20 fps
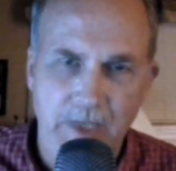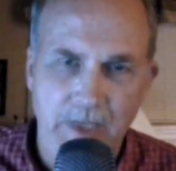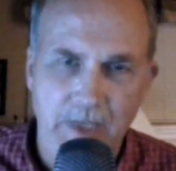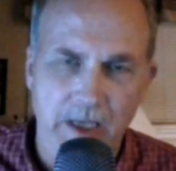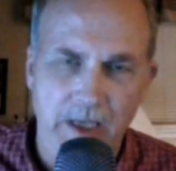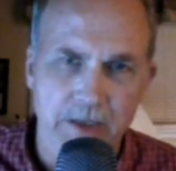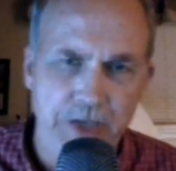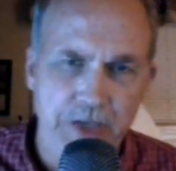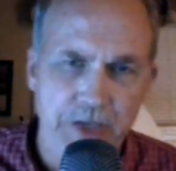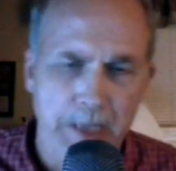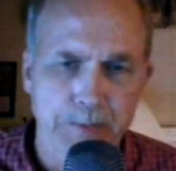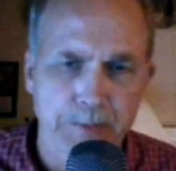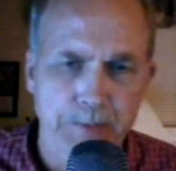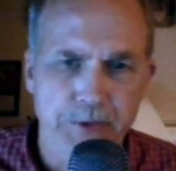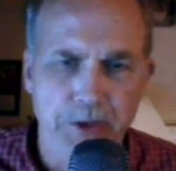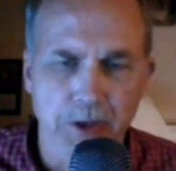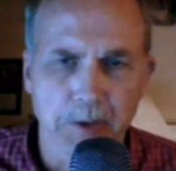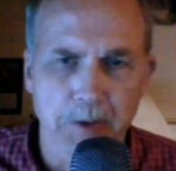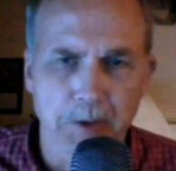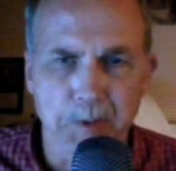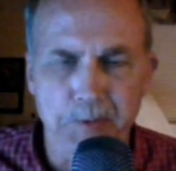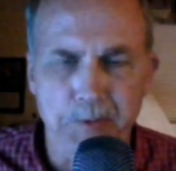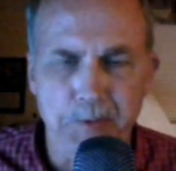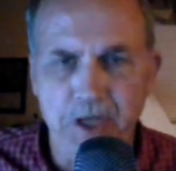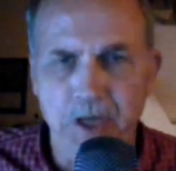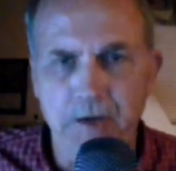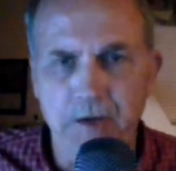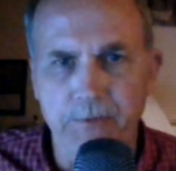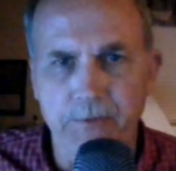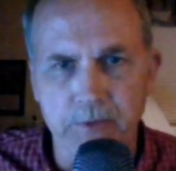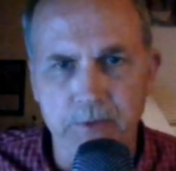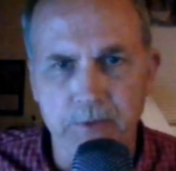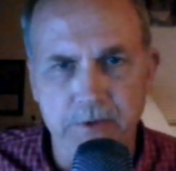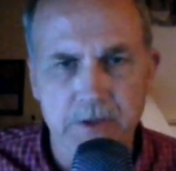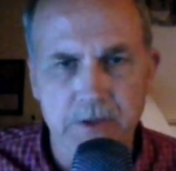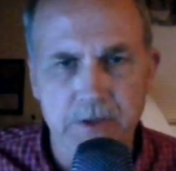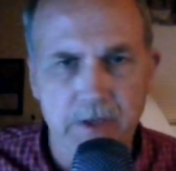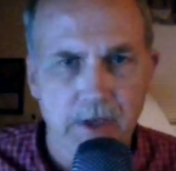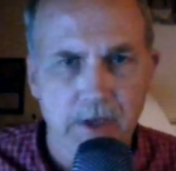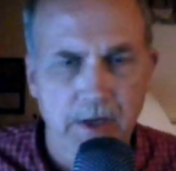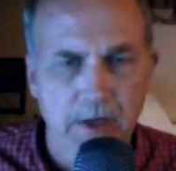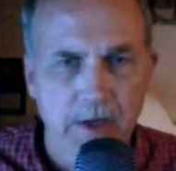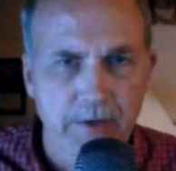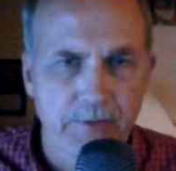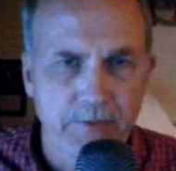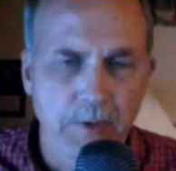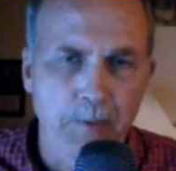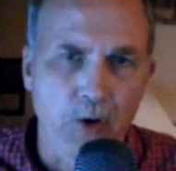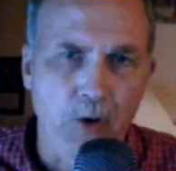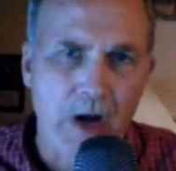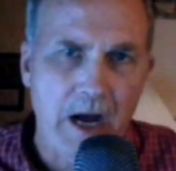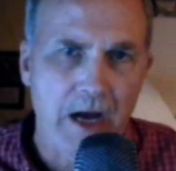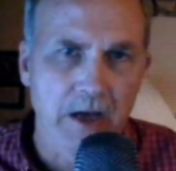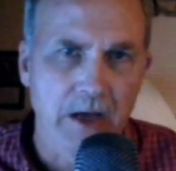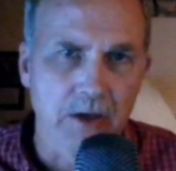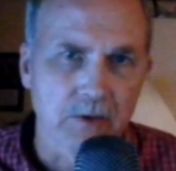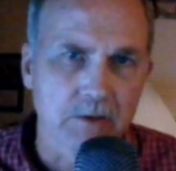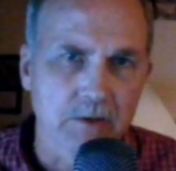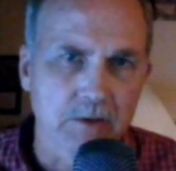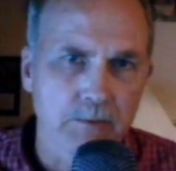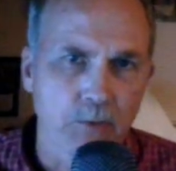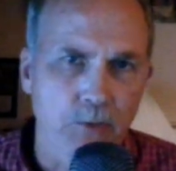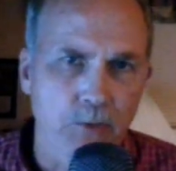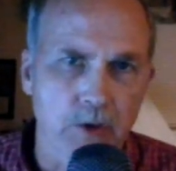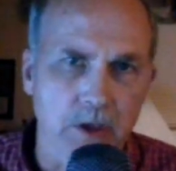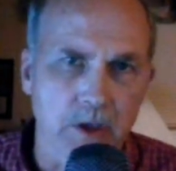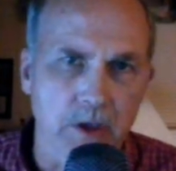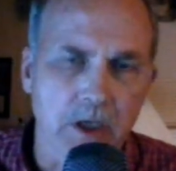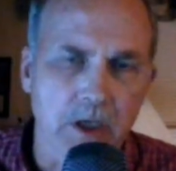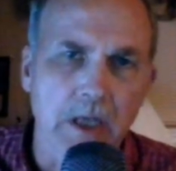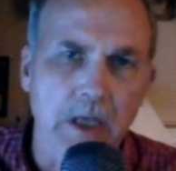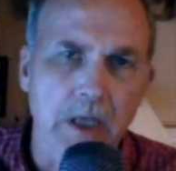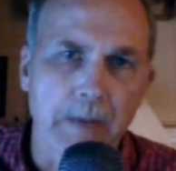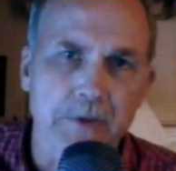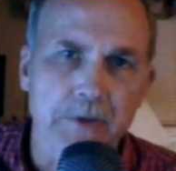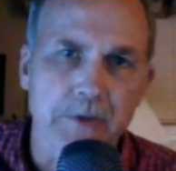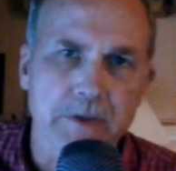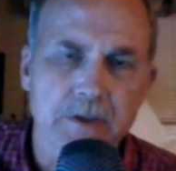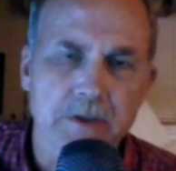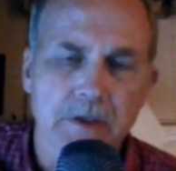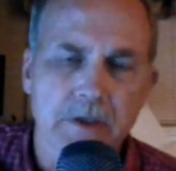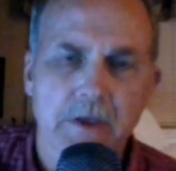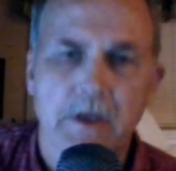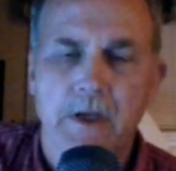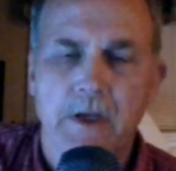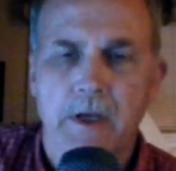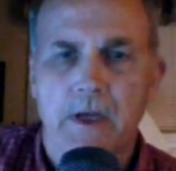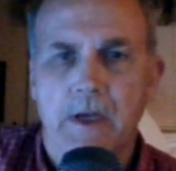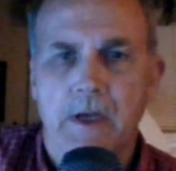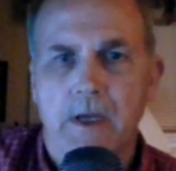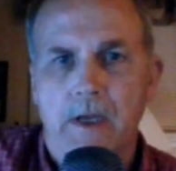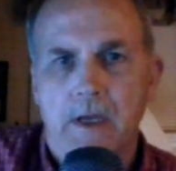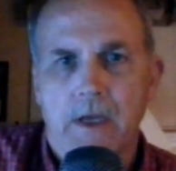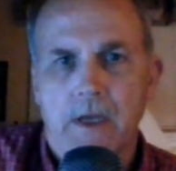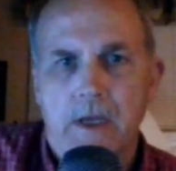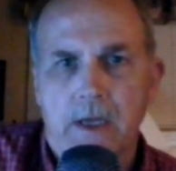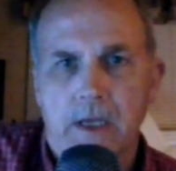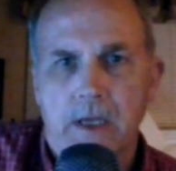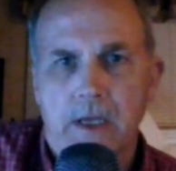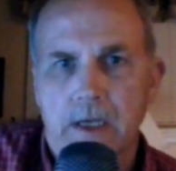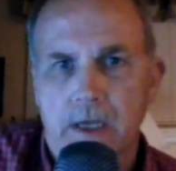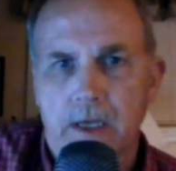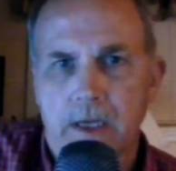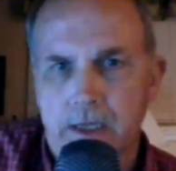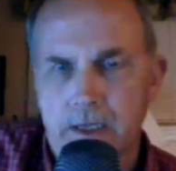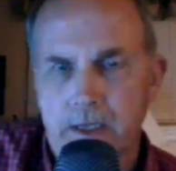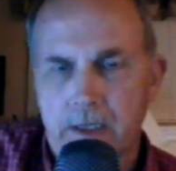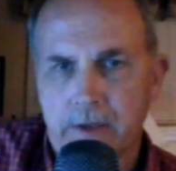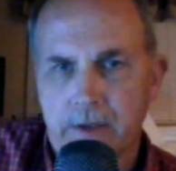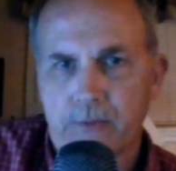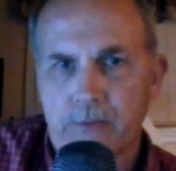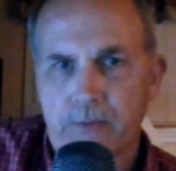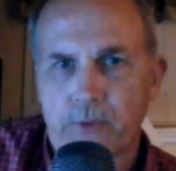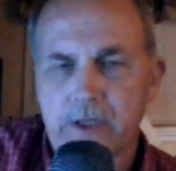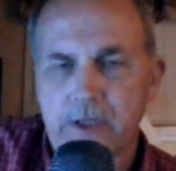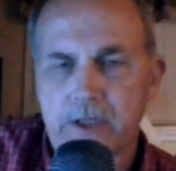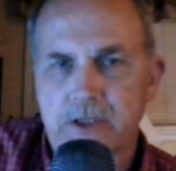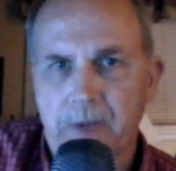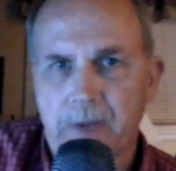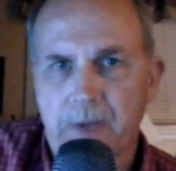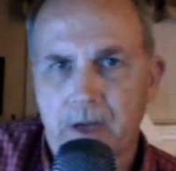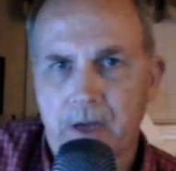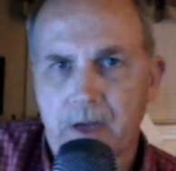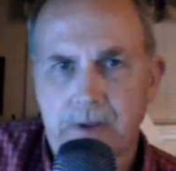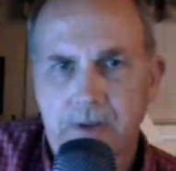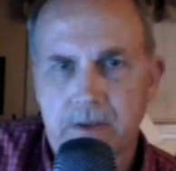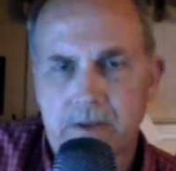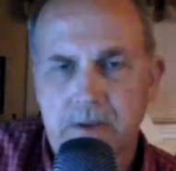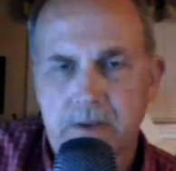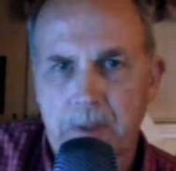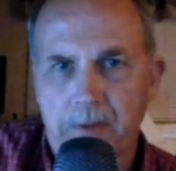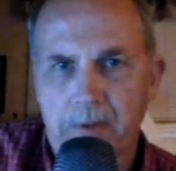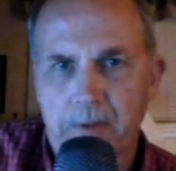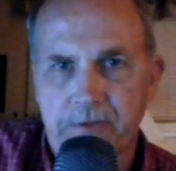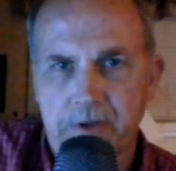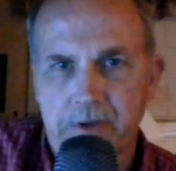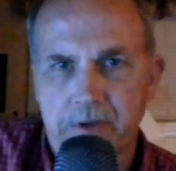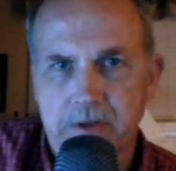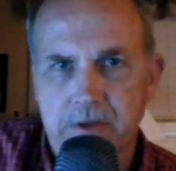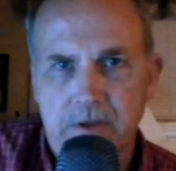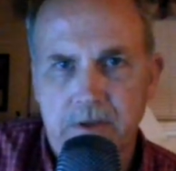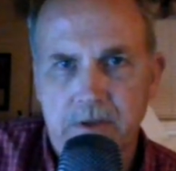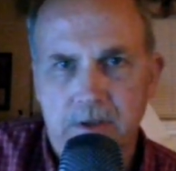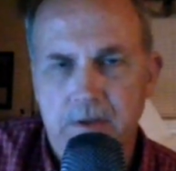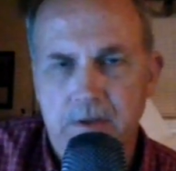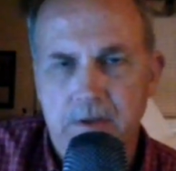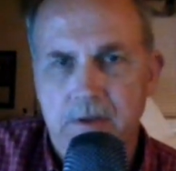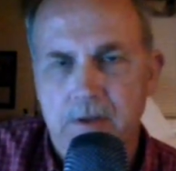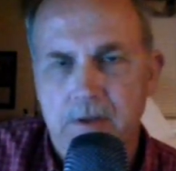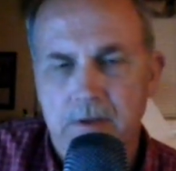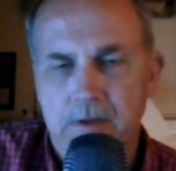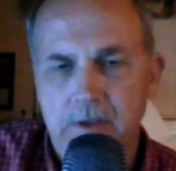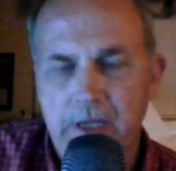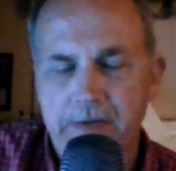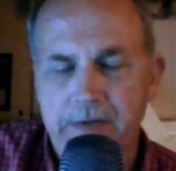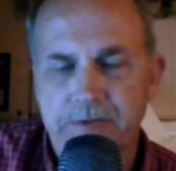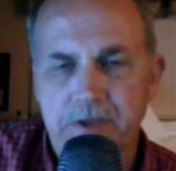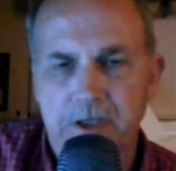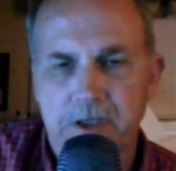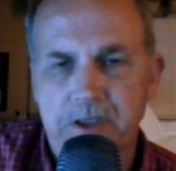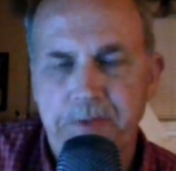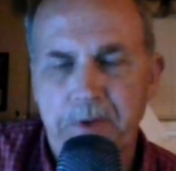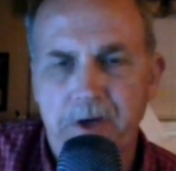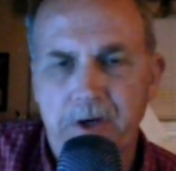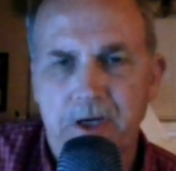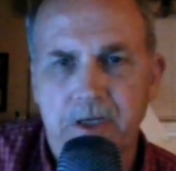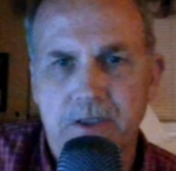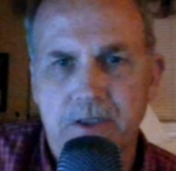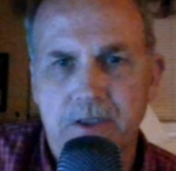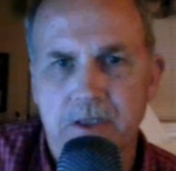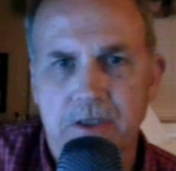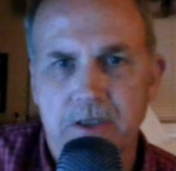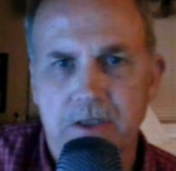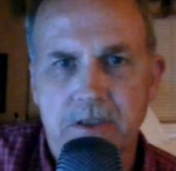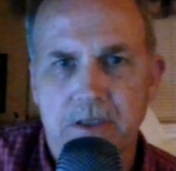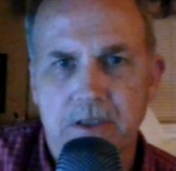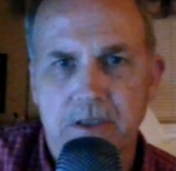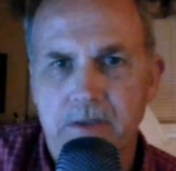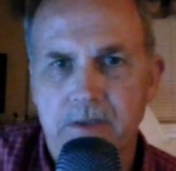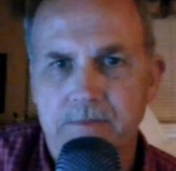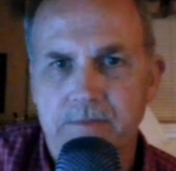And James Thurber himself was from Ohio, born in Columbus. And he writes about some of his life's experiences